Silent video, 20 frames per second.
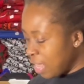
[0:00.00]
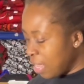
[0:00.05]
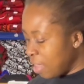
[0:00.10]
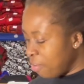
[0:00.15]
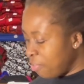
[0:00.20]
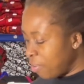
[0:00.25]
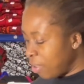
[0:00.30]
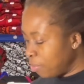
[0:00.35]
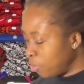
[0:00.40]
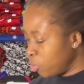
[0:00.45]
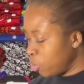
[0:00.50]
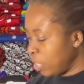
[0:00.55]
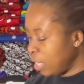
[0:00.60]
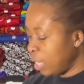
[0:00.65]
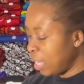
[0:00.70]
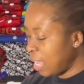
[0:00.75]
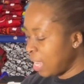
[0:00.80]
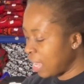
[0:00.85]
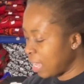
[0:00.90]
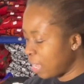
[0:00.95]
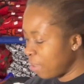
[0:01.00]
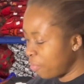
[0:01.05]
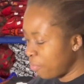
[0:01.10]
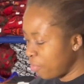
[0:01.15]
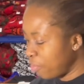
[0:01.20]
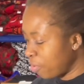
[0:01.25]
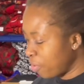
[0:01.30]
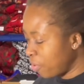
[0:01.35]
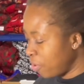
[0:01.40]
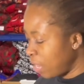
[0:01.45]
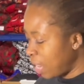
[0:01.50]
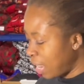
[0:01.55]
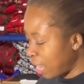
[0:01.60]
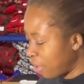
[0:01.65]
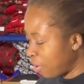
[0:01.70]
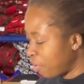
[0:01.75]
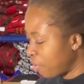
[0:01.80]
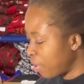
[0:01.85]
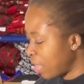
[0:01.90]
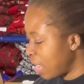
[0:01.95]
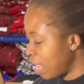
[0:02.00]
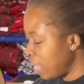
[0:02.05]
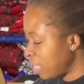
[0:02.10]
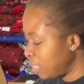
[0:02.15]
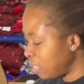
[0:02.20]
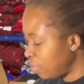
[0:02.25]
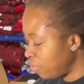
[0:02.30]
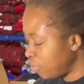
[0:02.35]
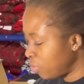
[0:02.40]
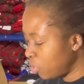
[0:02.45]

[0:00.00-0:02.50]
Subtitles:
If I'm doing like creative